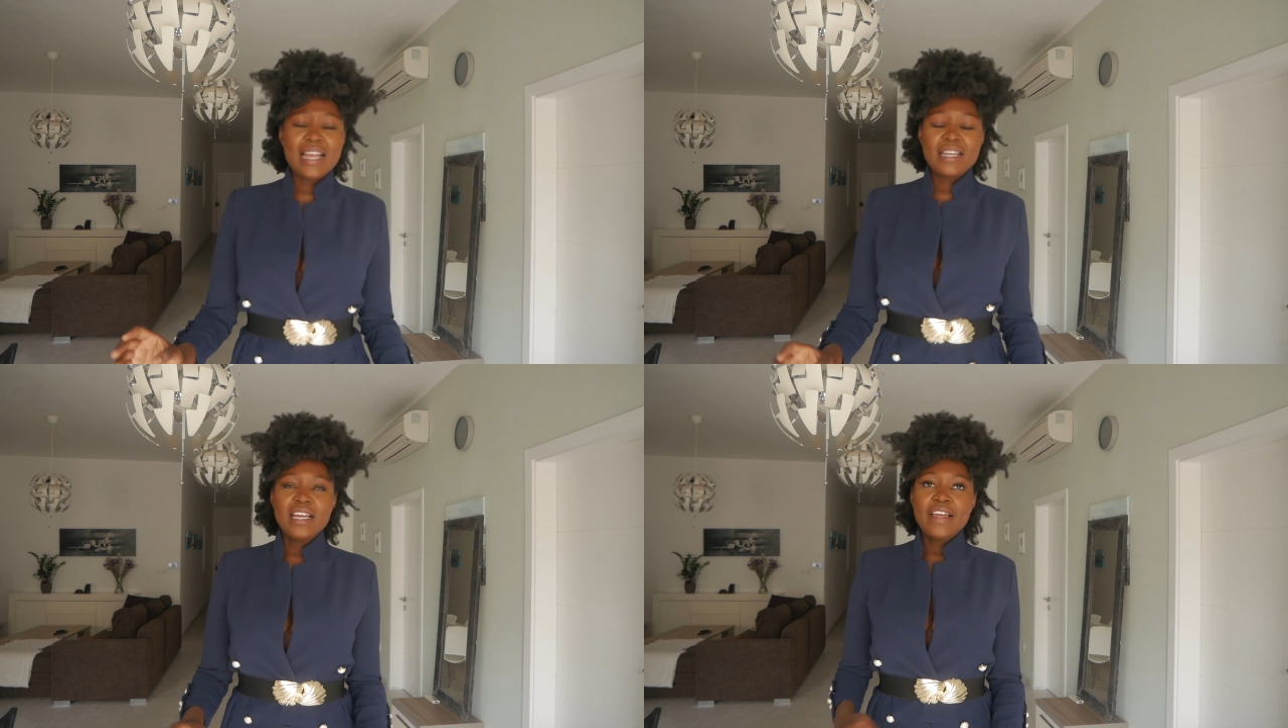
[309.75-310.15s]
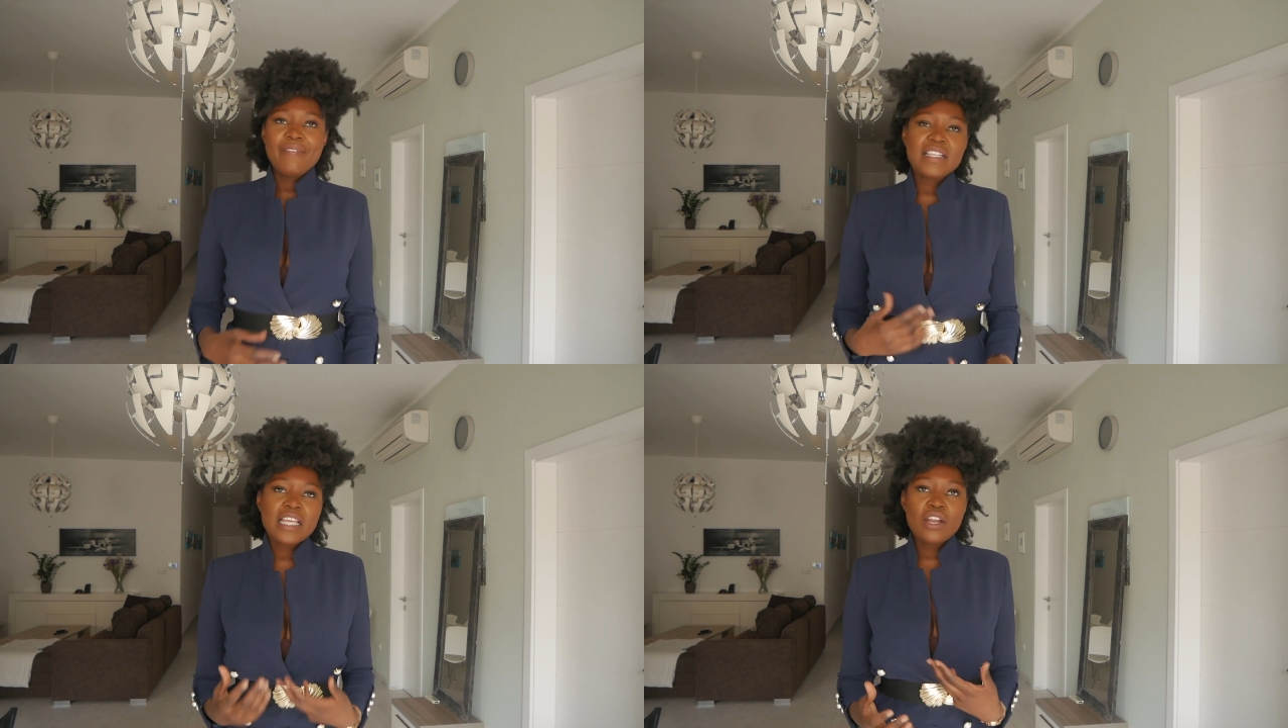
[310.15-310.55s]
and
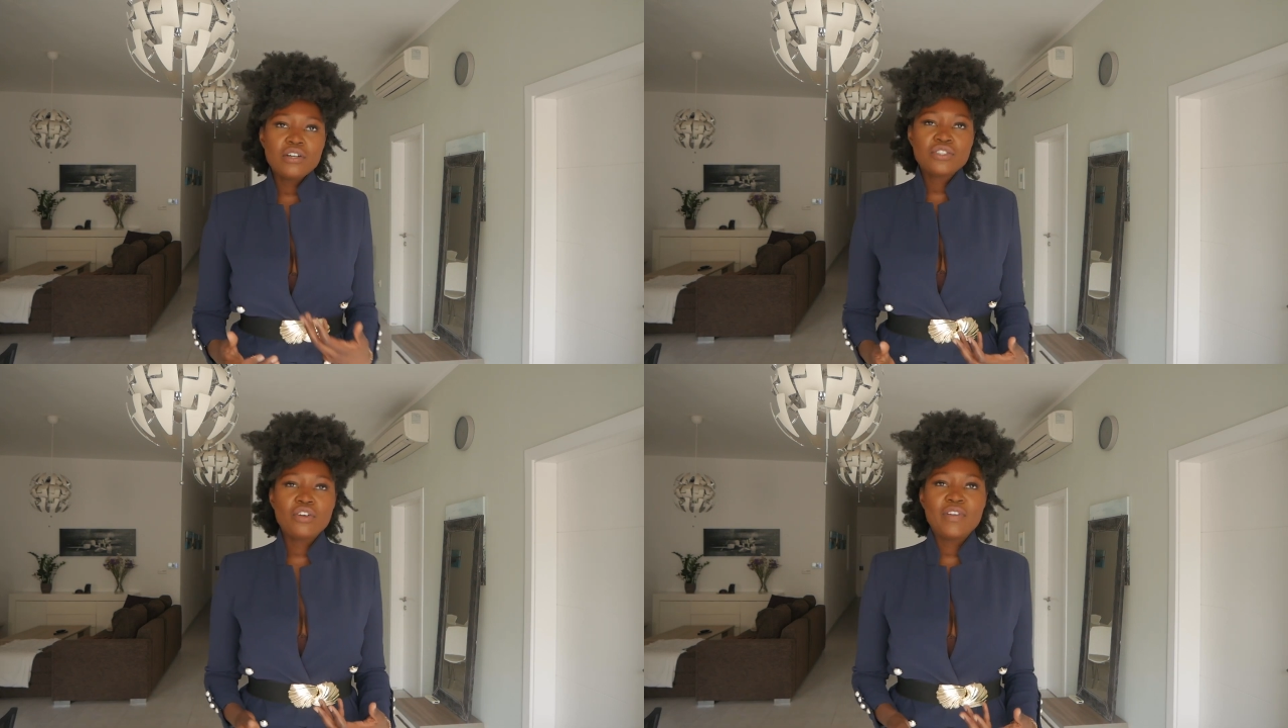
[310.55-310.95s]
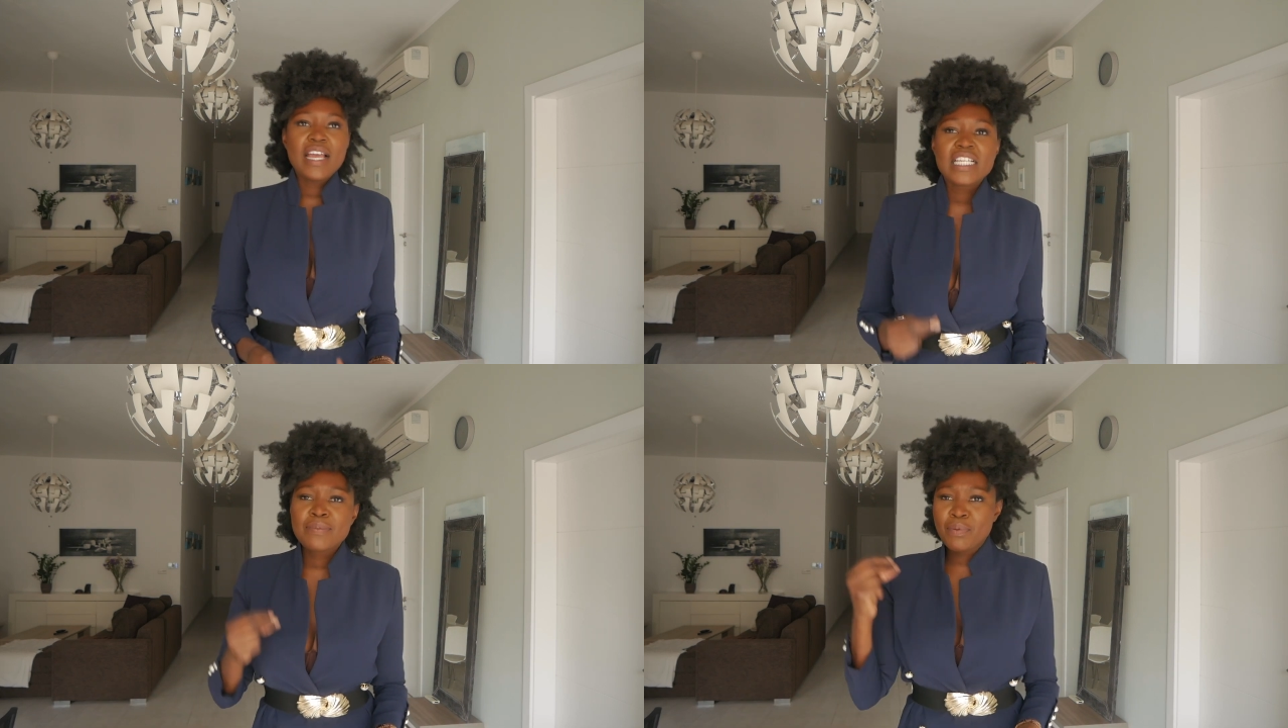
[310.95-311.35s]
there's a lot of
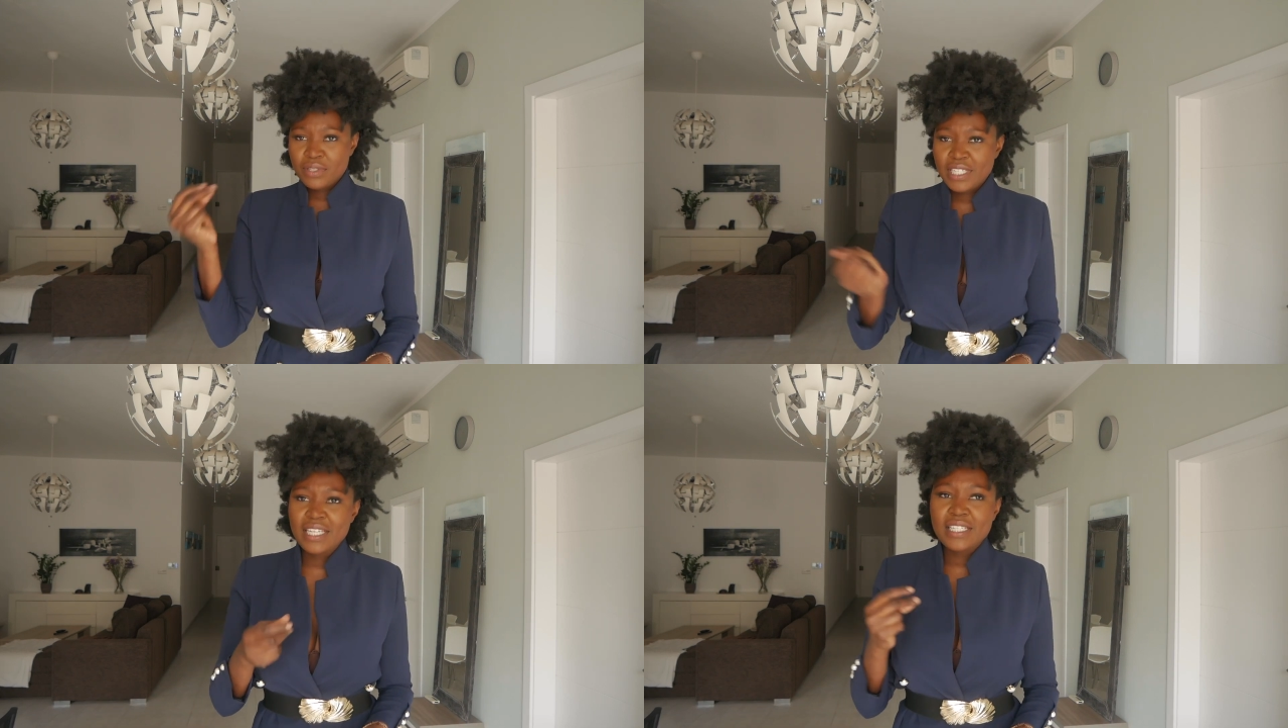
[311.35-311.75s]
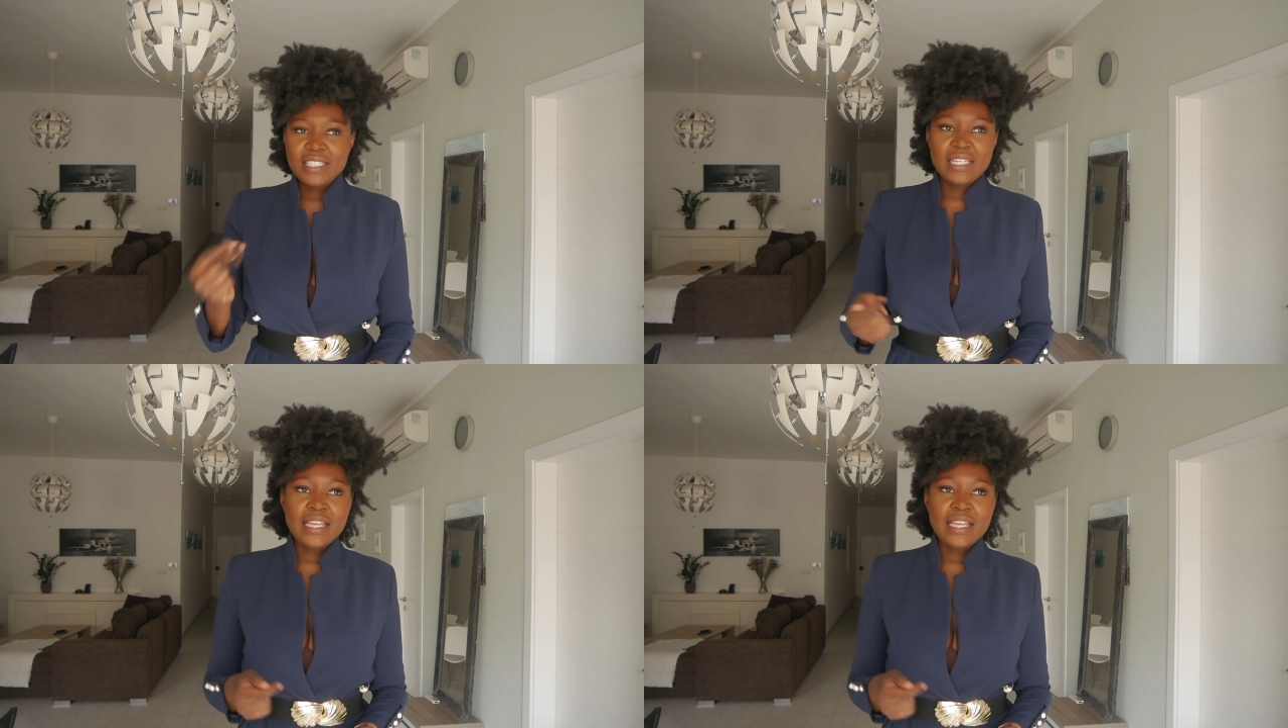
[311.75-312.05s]
like spontaneity.